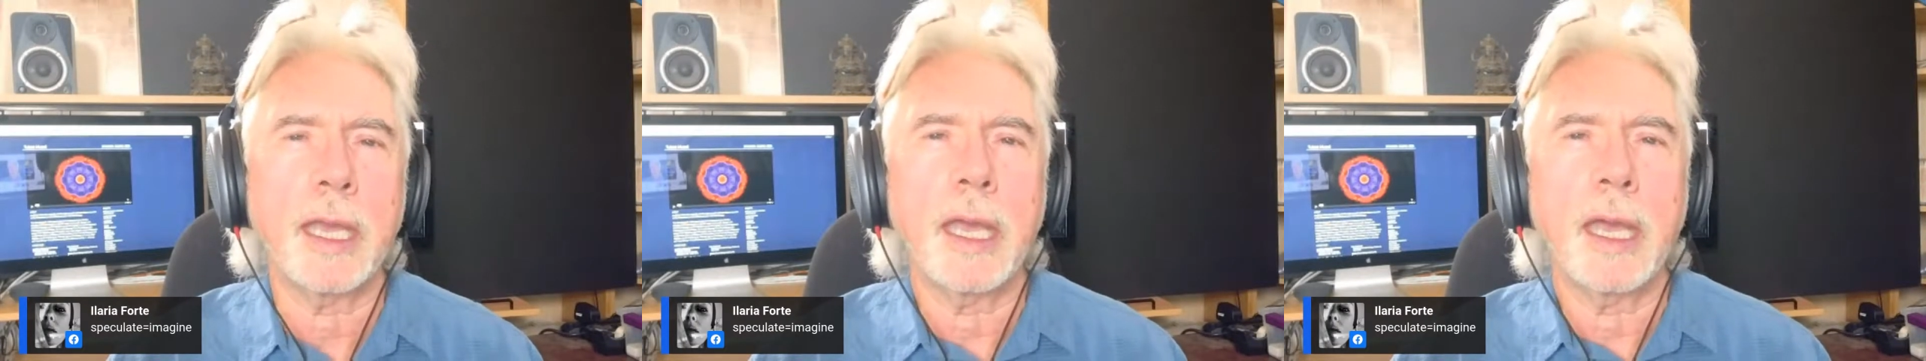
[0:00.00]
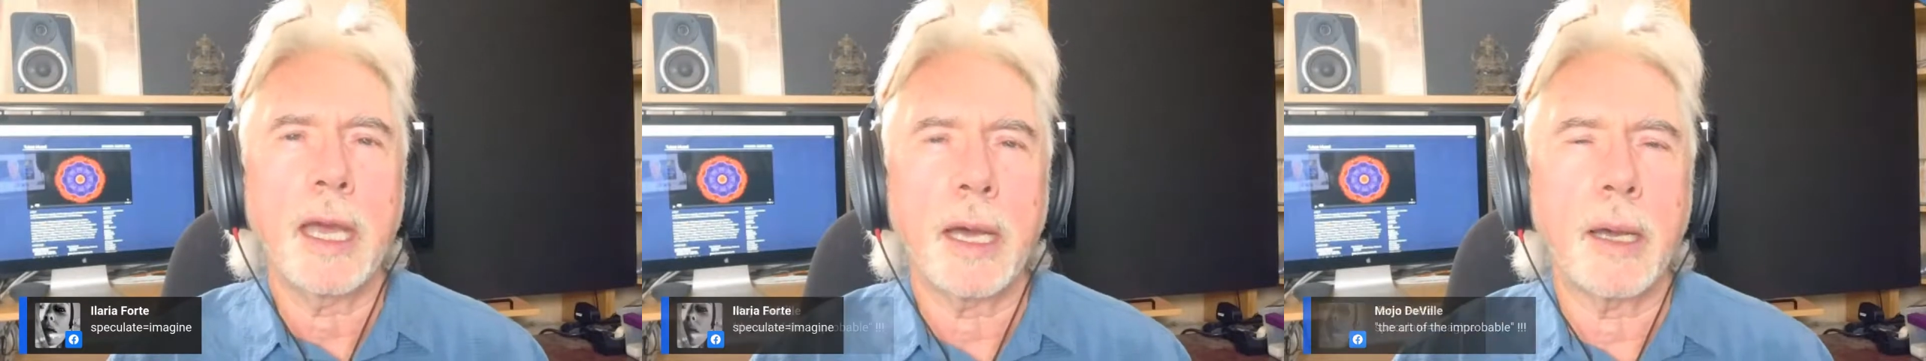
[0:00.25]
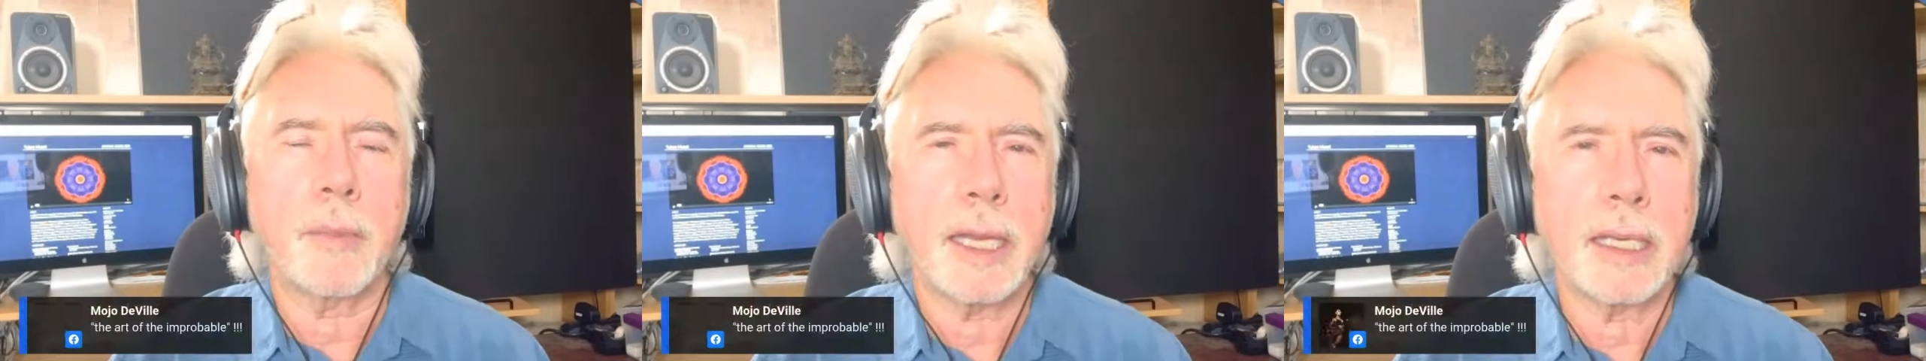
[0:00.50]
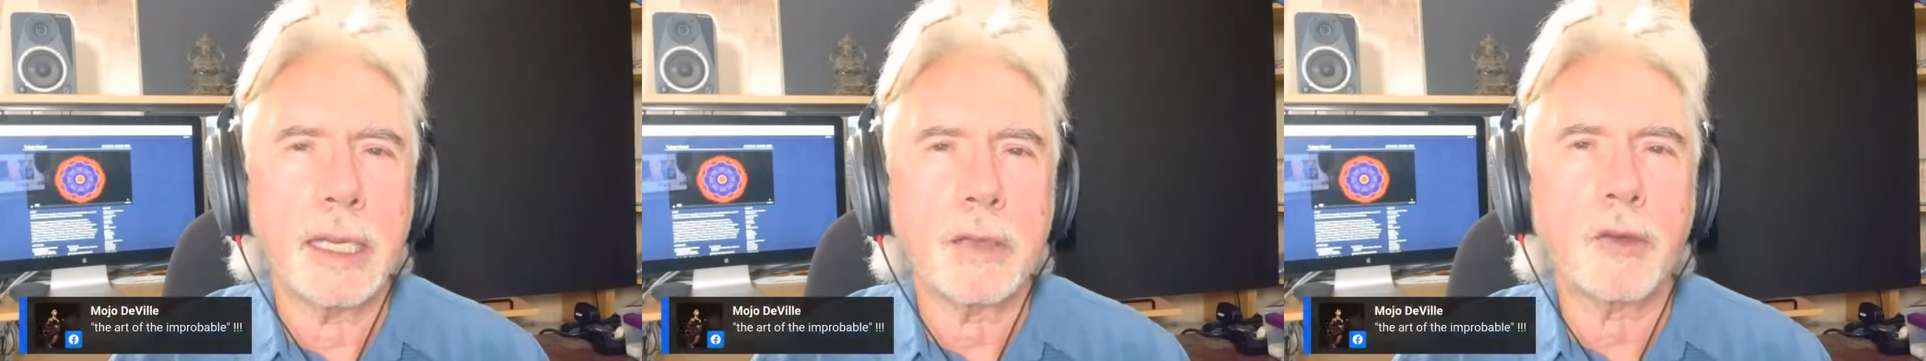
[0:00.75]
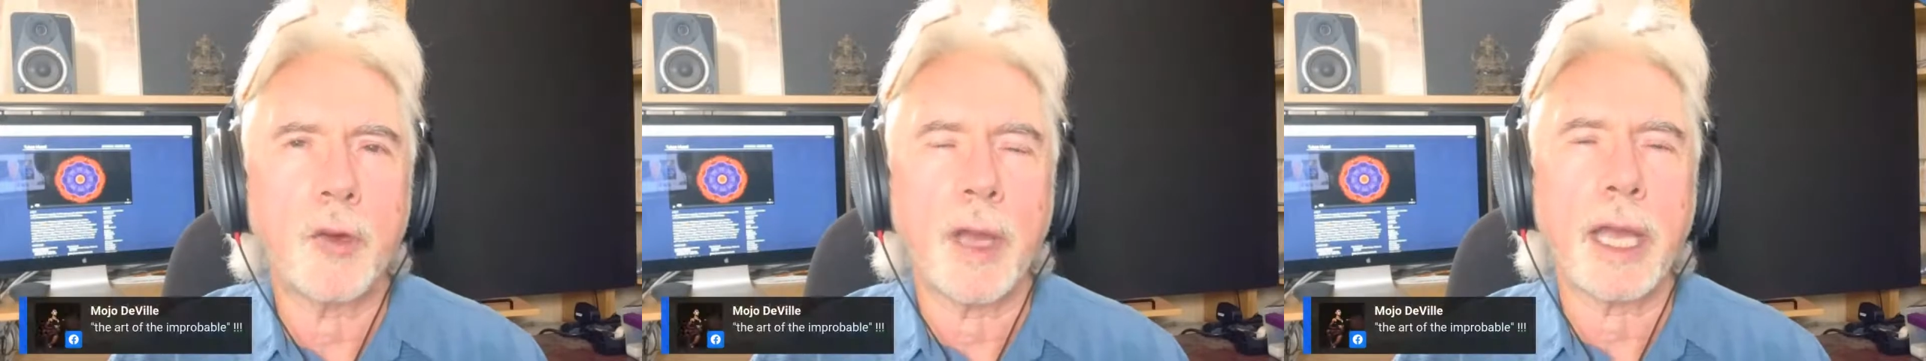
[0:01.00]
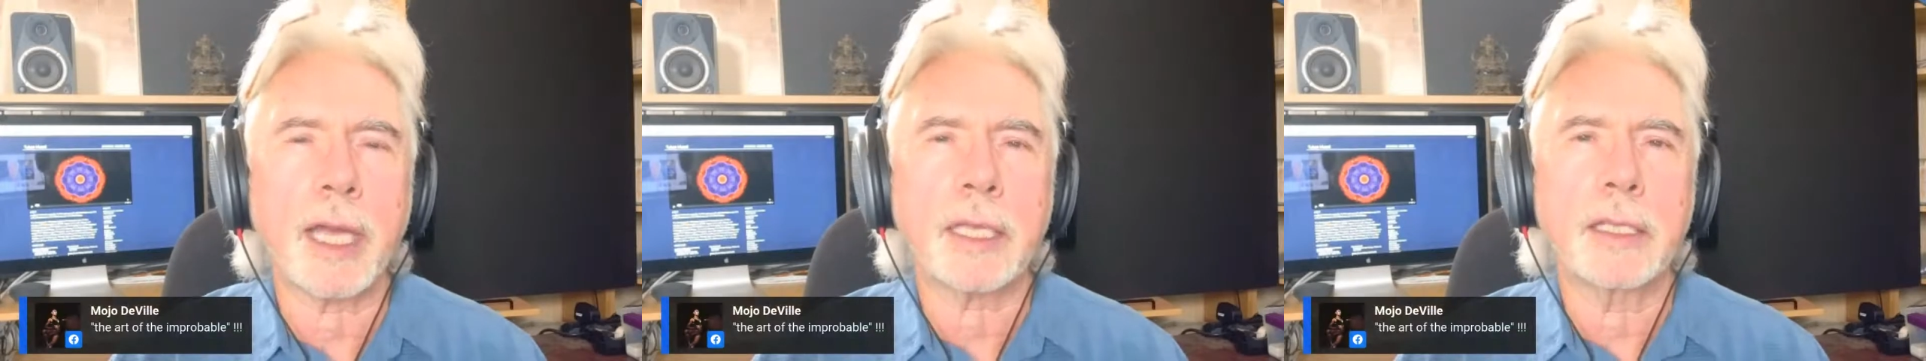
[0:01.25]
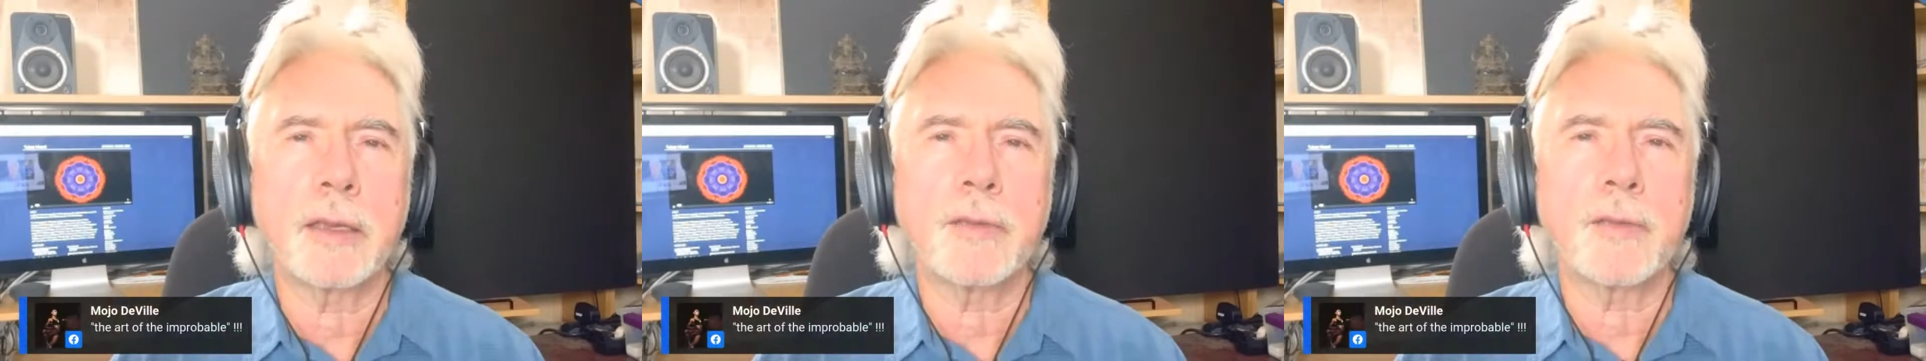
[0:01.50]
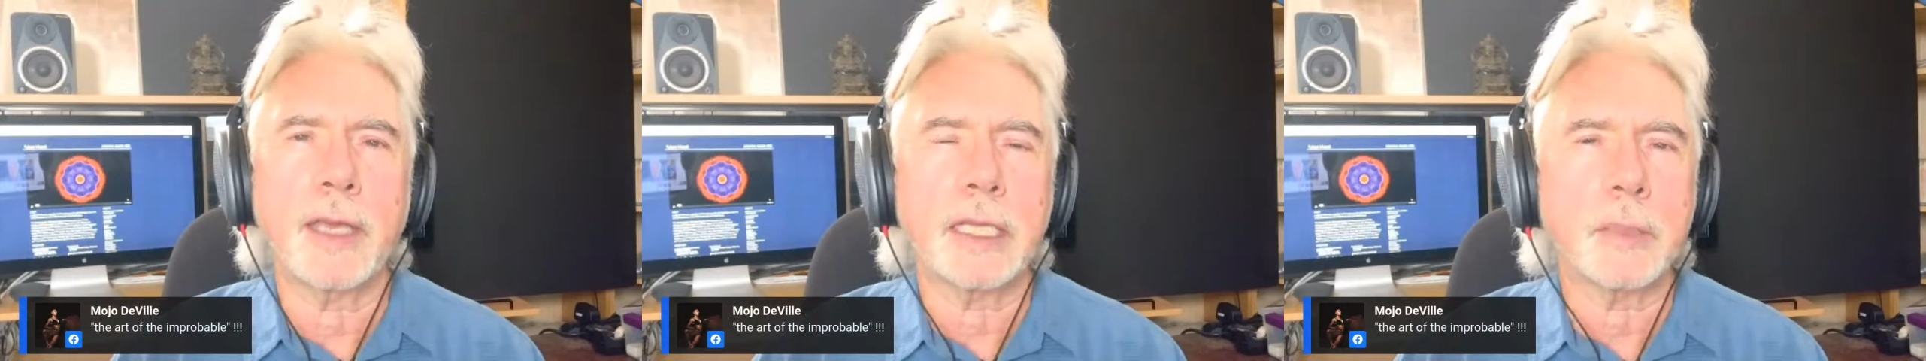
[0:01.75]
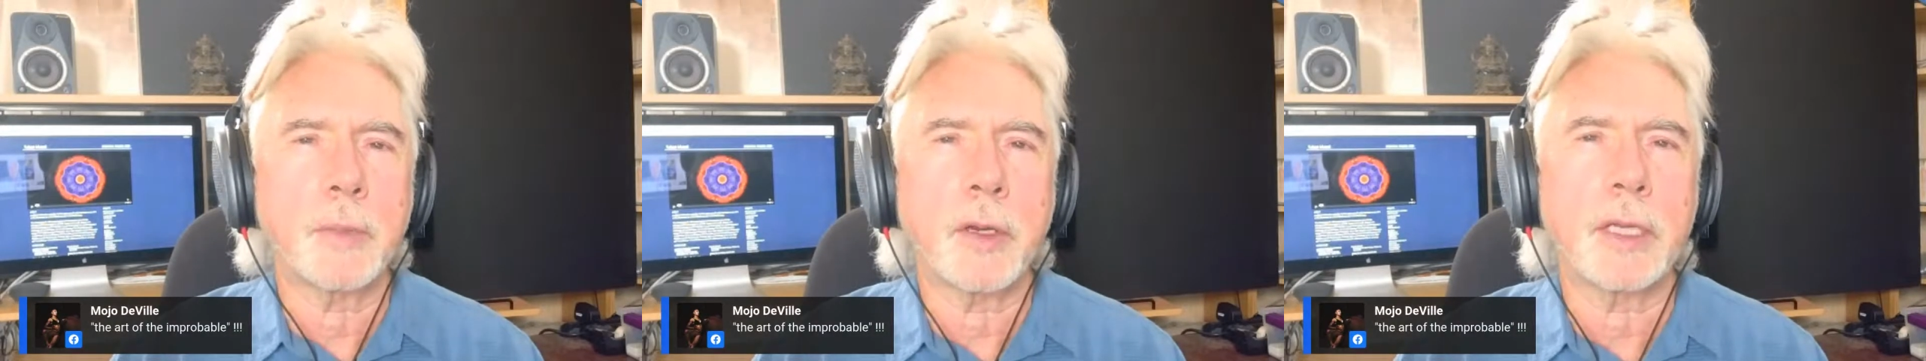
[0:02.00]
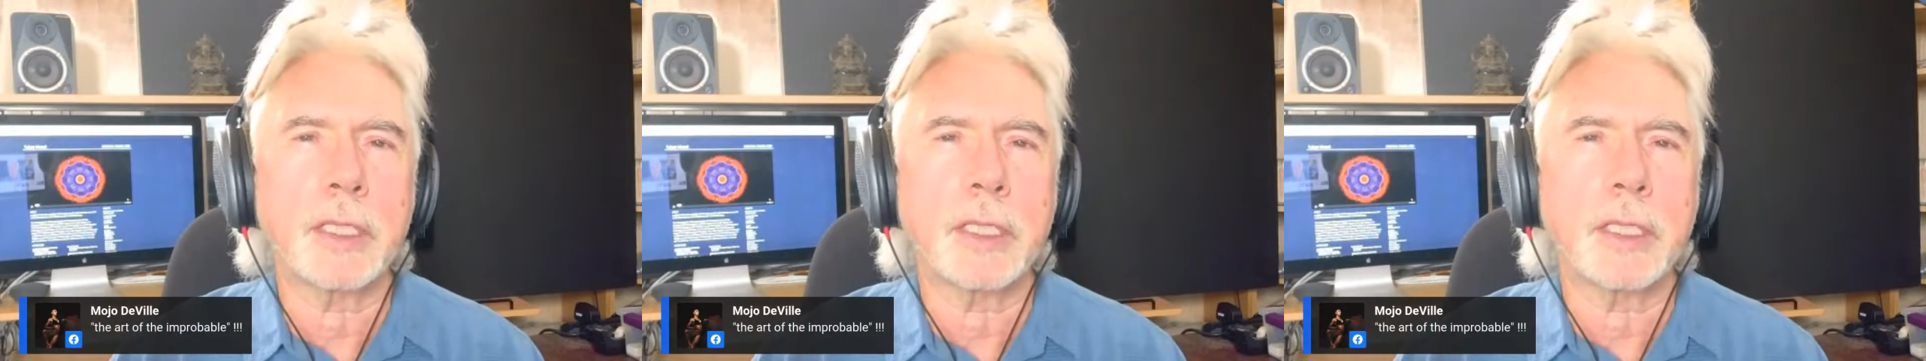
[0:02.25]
an interactive experience